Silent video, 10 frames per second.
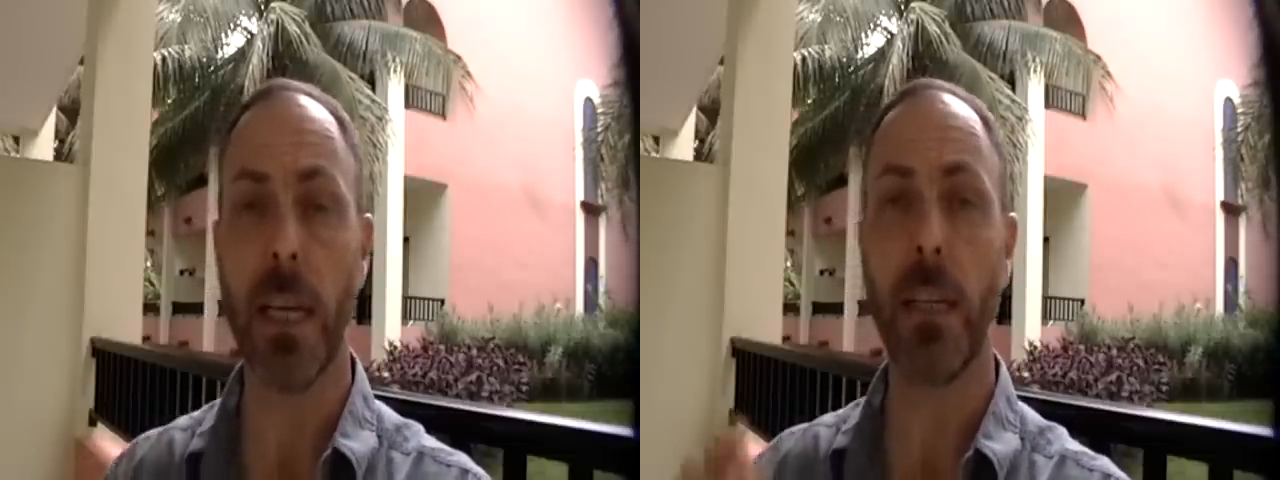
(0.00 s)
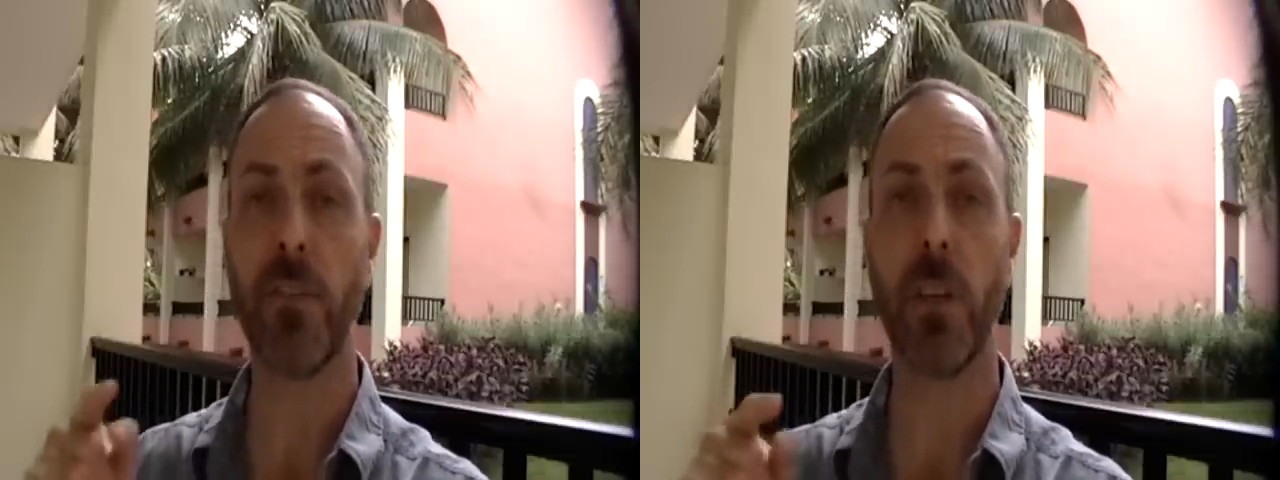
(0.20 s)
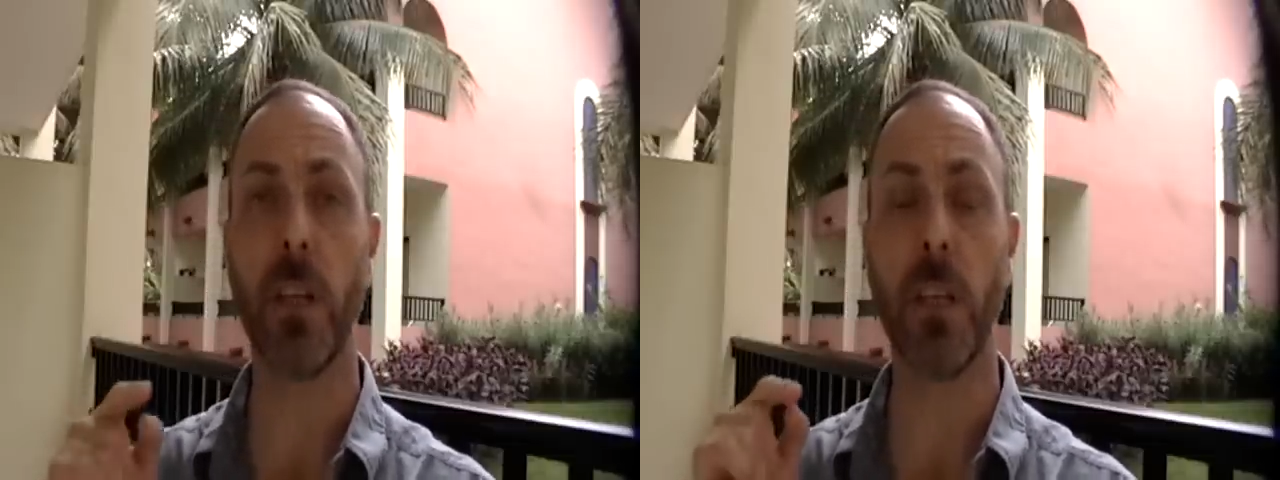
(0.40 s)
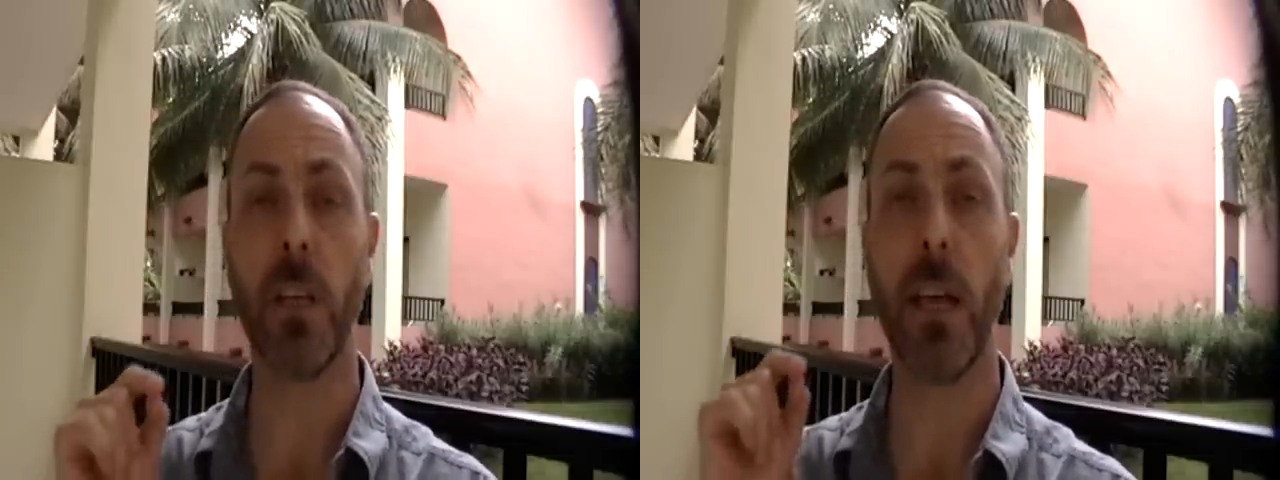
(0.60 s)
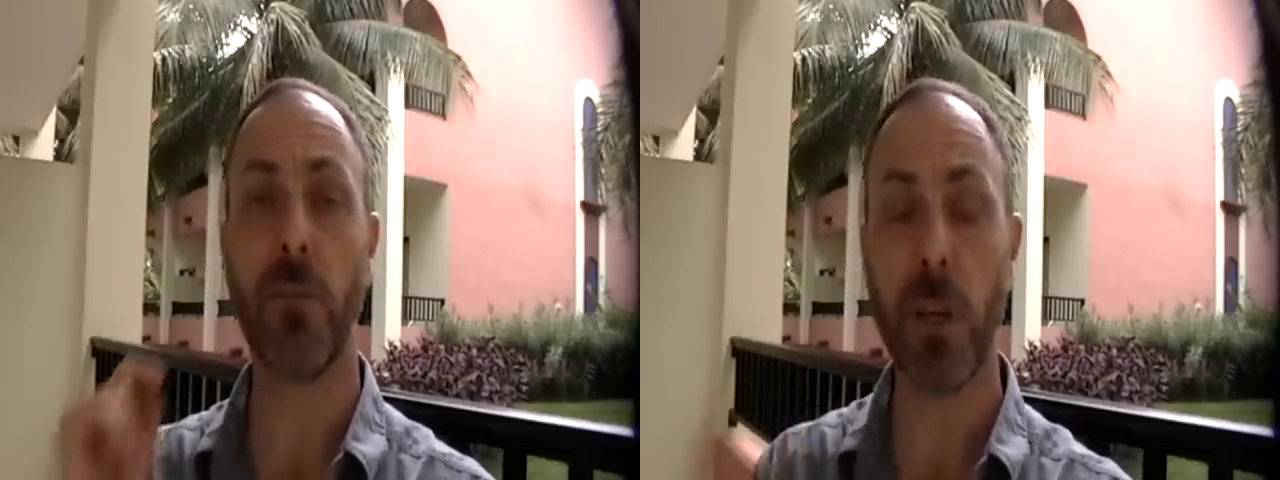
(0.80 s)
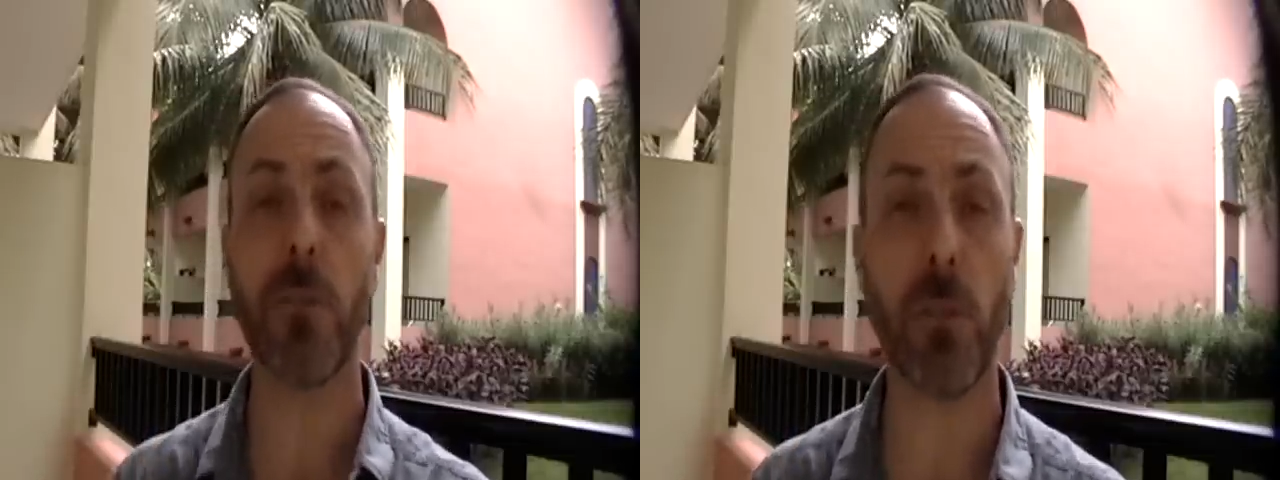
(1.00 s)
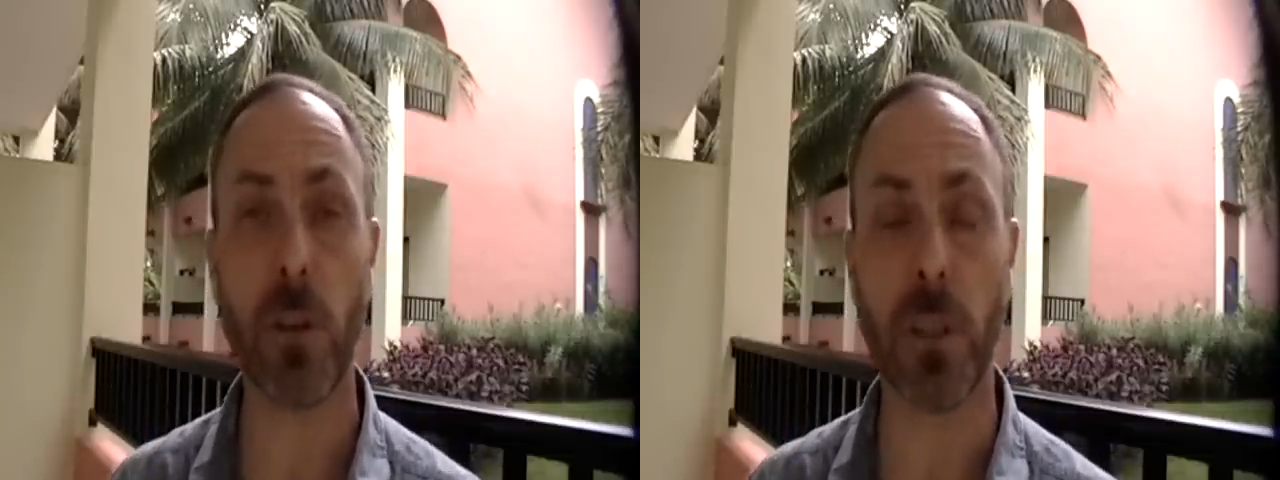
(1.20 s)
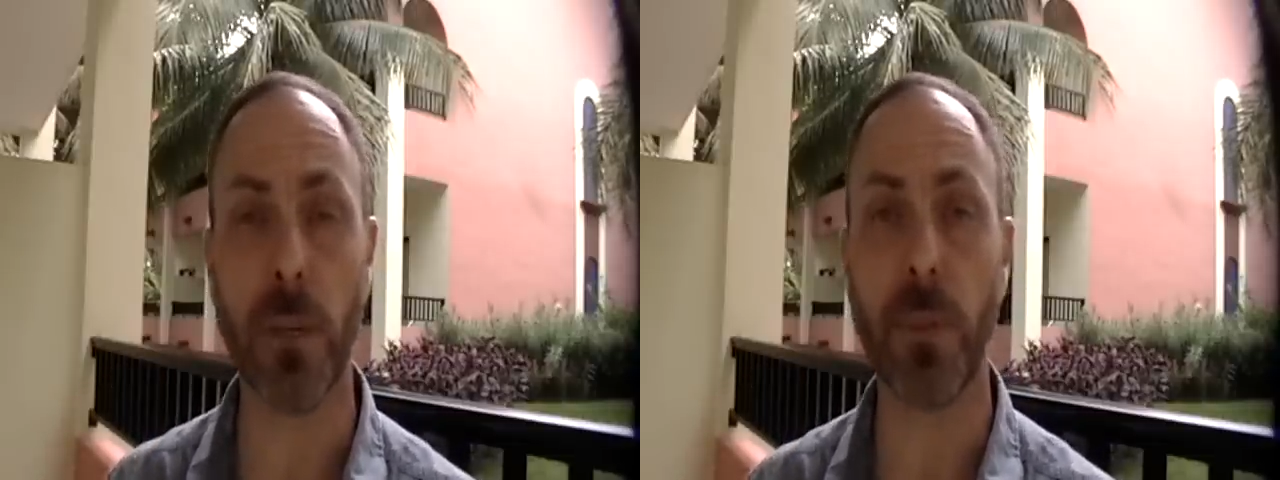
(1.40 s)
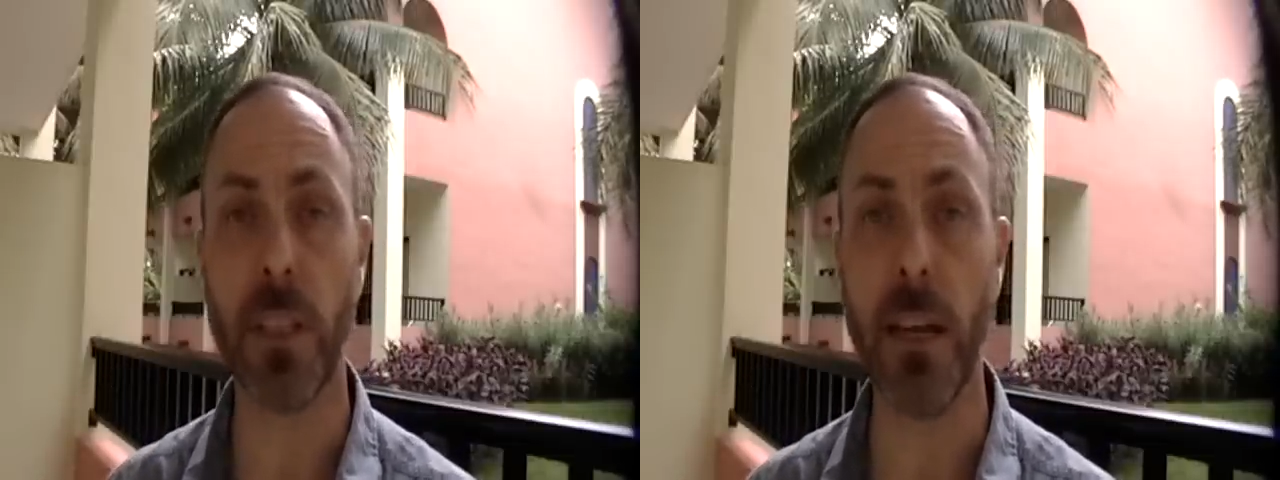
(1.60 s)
He said, Have you ever looked up the